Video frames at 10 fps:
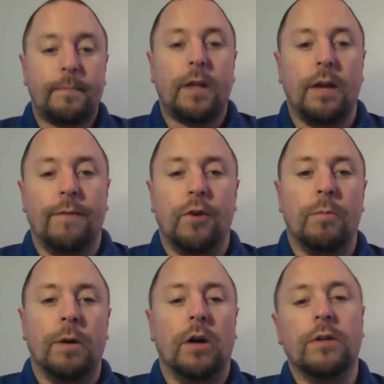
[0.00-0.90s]
if you
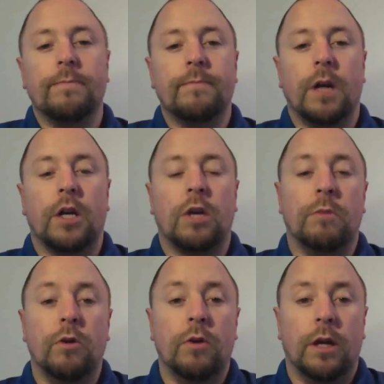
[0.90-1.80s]
build a
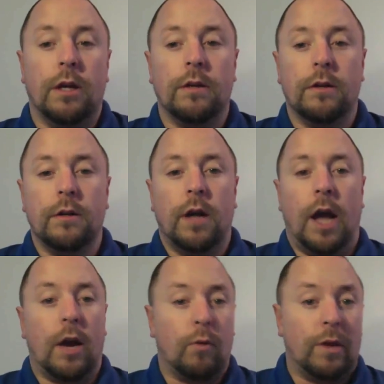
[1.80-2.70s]
community
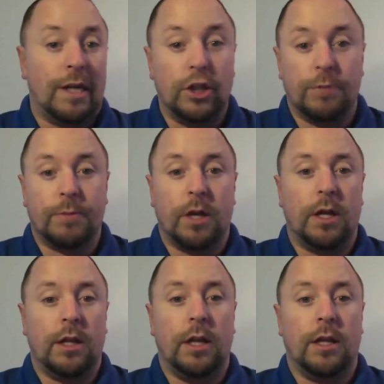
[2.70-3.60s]
and a relationships
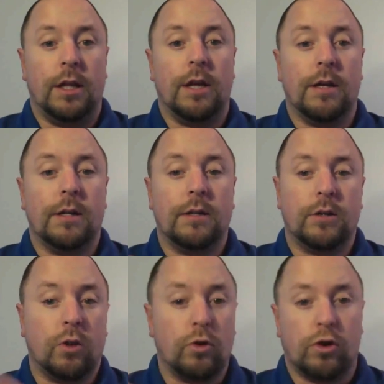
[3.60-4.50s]
in the in the
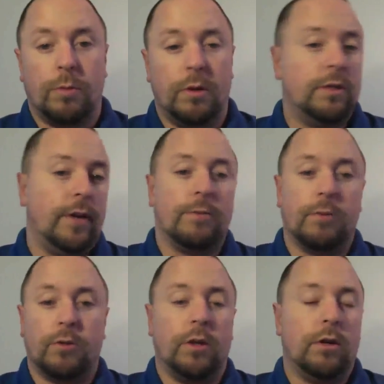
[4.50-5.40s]
social communities facebook
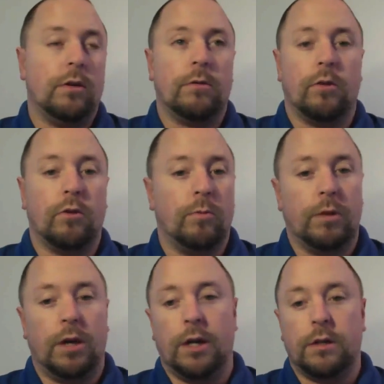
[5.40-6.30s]
twitter google
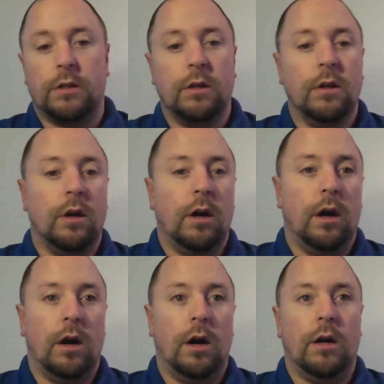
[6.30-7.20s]
plus
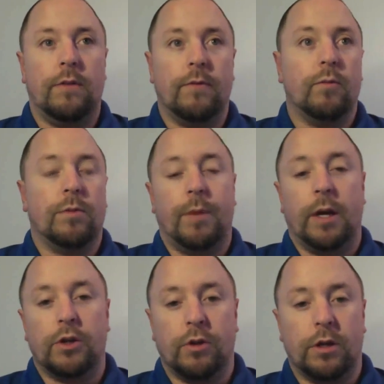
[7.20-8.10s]
uh, even with
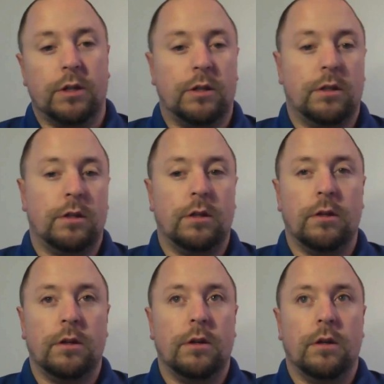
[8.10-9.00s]
pinterest
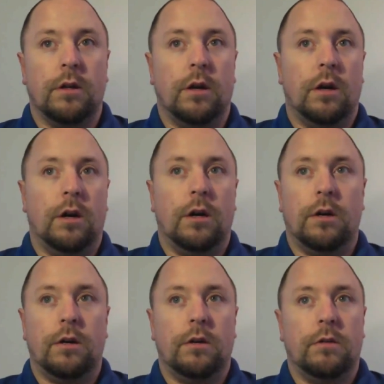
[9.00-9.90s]

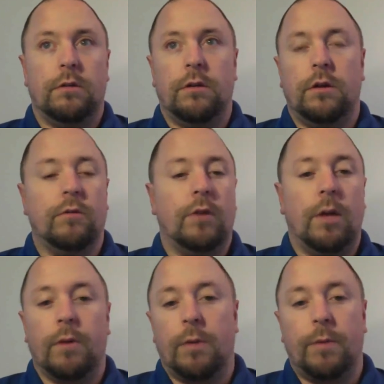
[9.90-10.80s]
uh, you
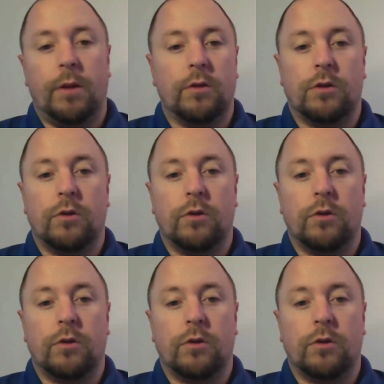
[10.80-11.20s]
name it i mean there's so